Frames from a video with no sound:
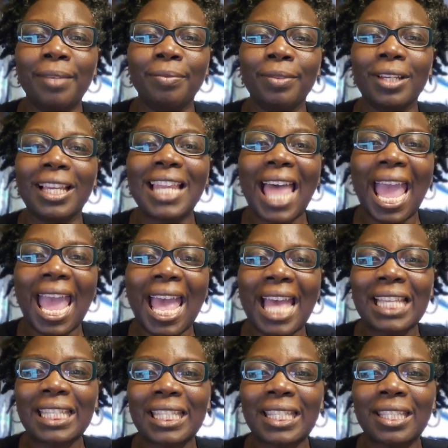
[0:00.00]

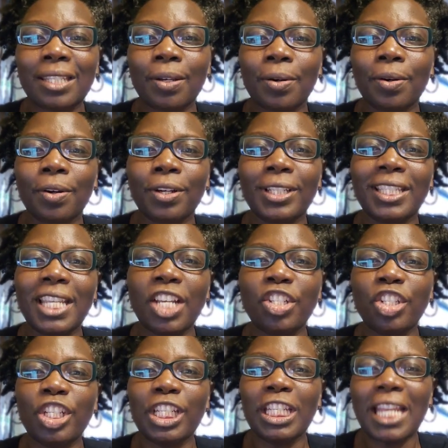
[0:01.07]
class or a
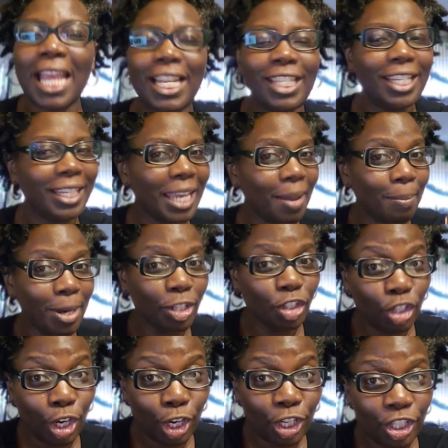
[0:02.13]
session that I took at my
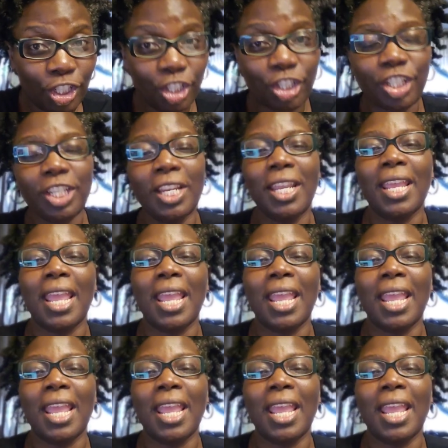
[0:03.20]
church,